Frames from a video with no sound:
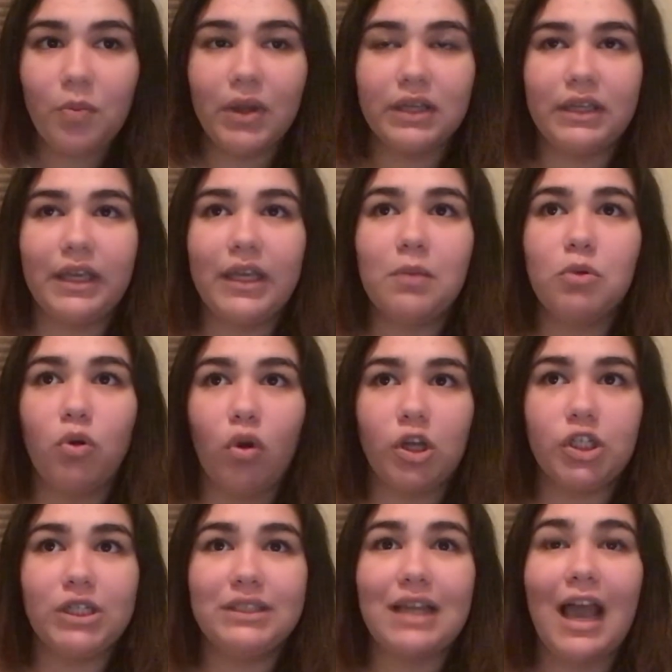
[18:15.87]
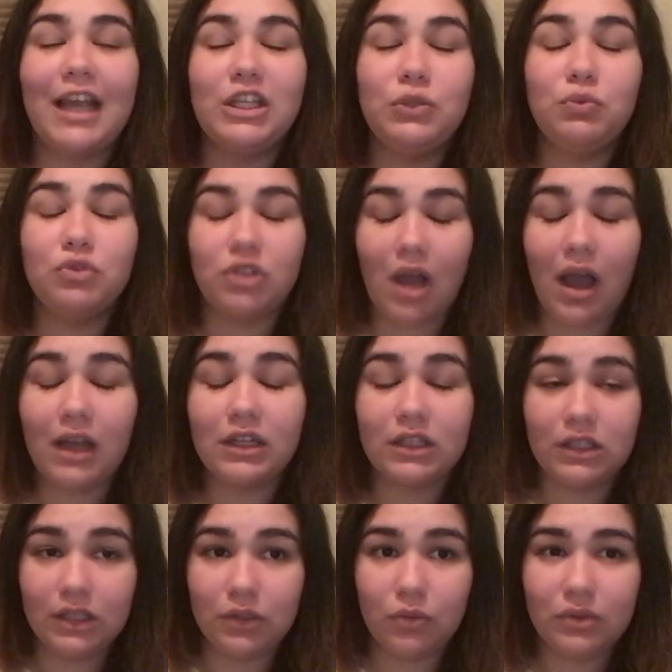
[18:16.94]
but Gingham Gorgeous I do not
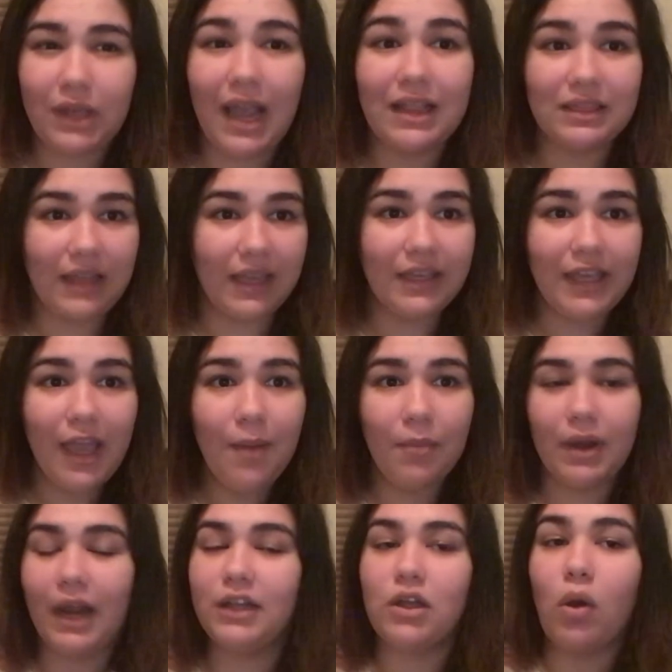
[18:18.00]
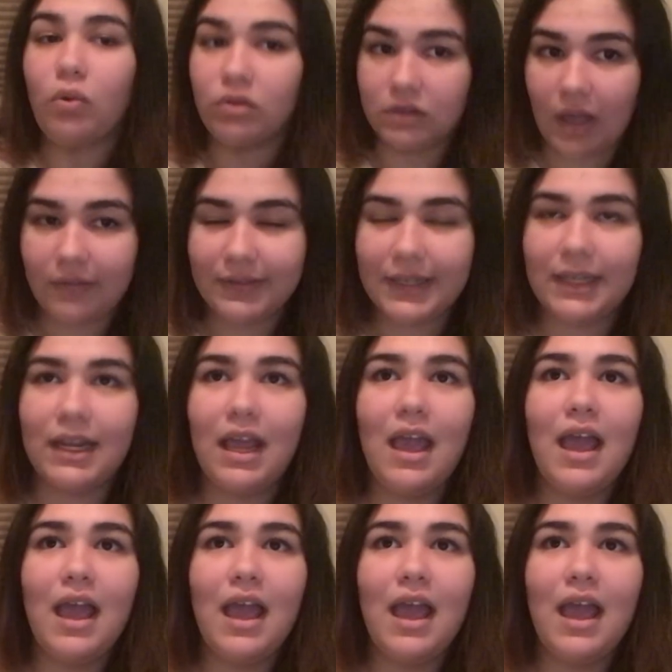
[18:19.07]
use. I like it, but I don't love it.